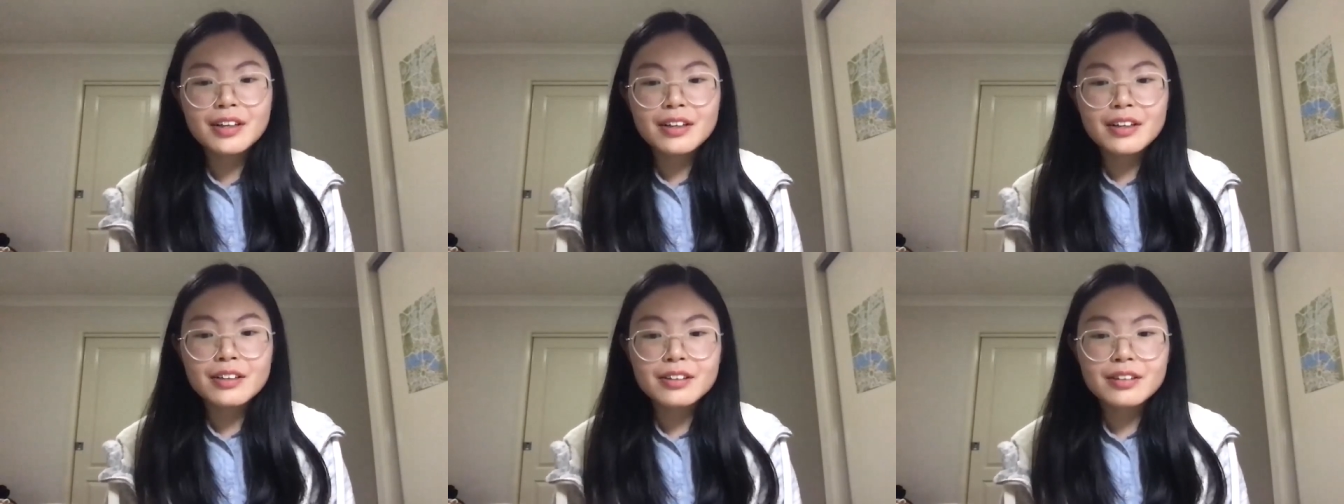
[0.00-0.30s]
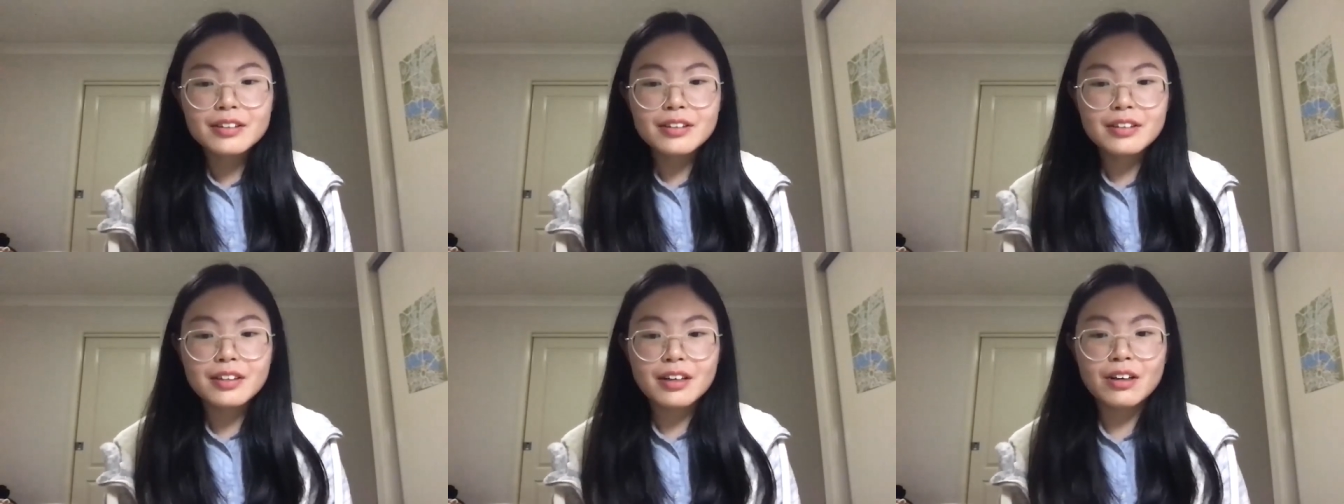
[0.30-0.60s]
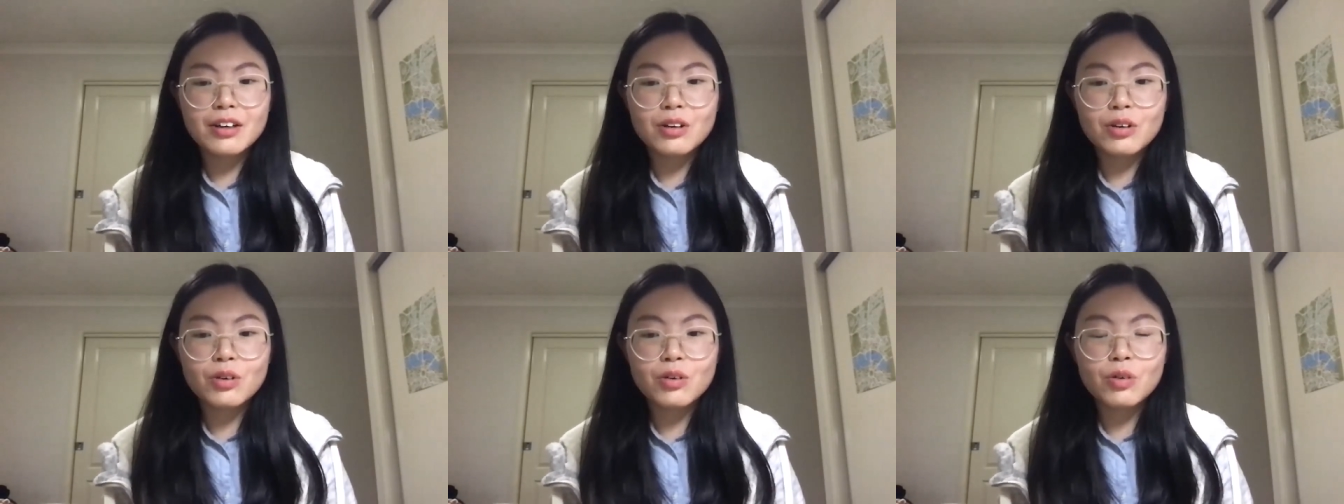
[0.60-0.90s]

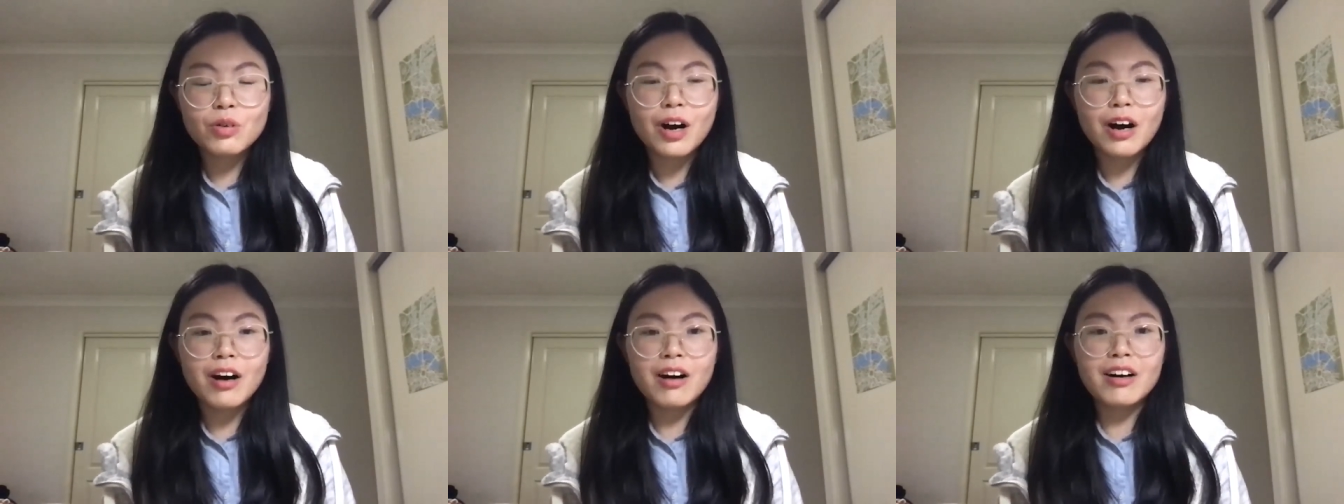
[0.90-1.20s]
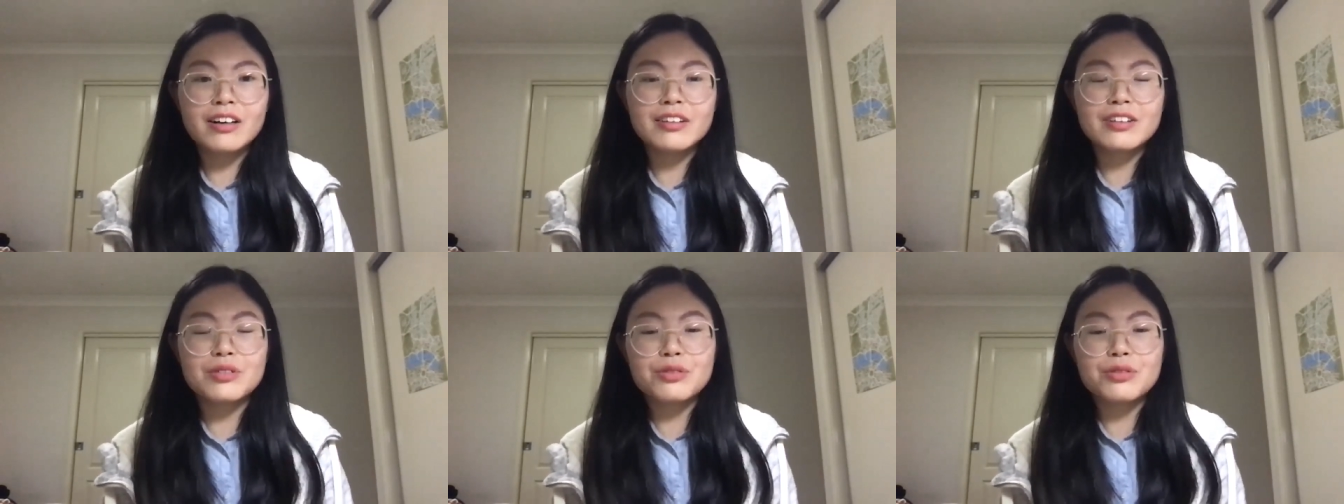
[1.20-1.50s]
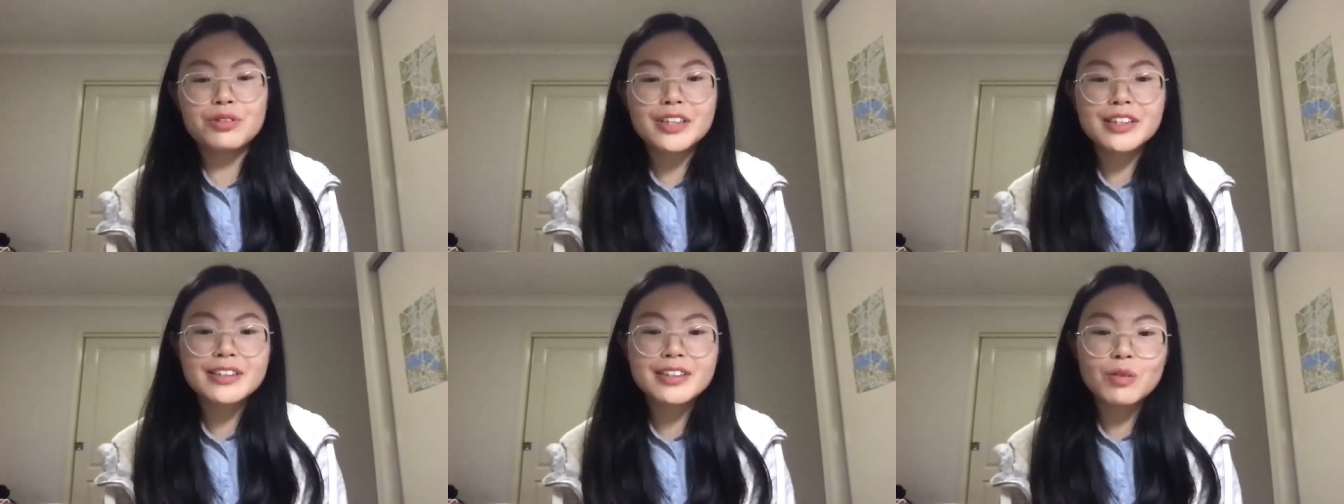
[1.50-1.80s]
So uh, the
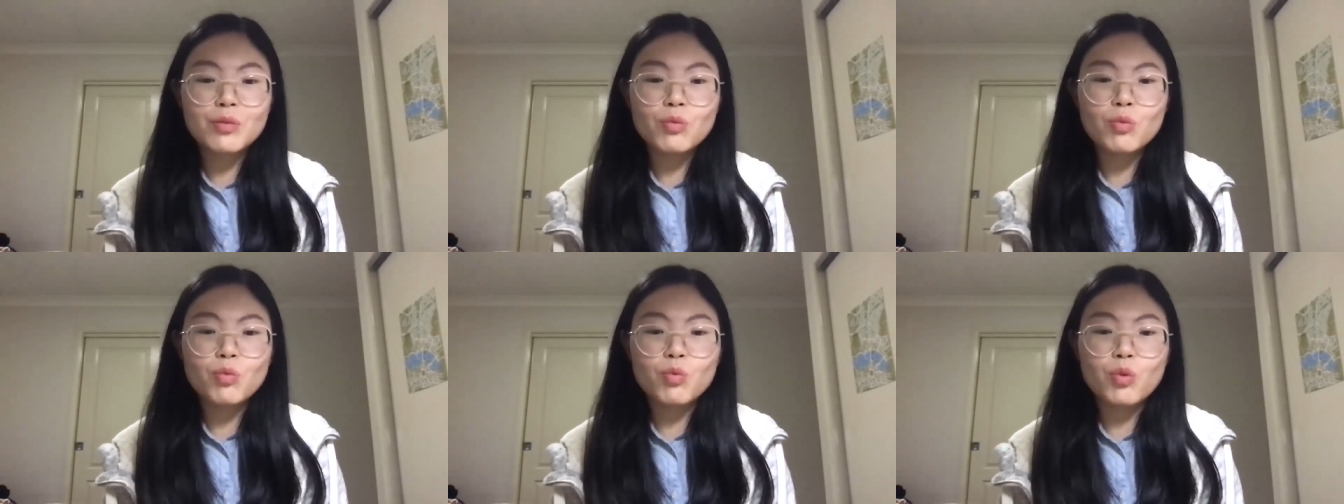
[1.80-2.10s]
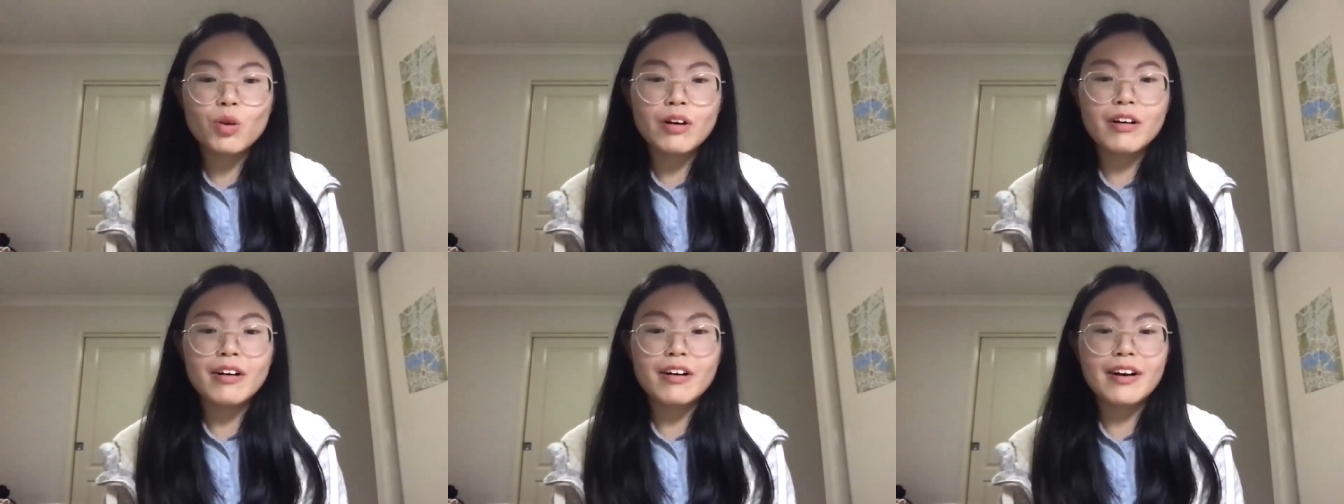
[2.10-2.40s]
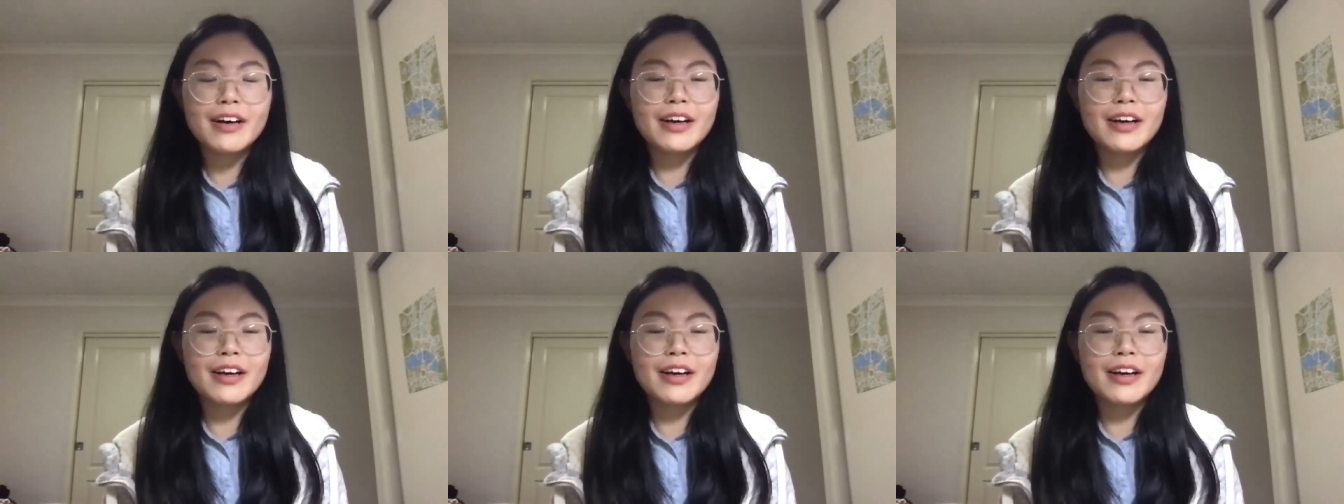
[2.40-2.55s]
reason why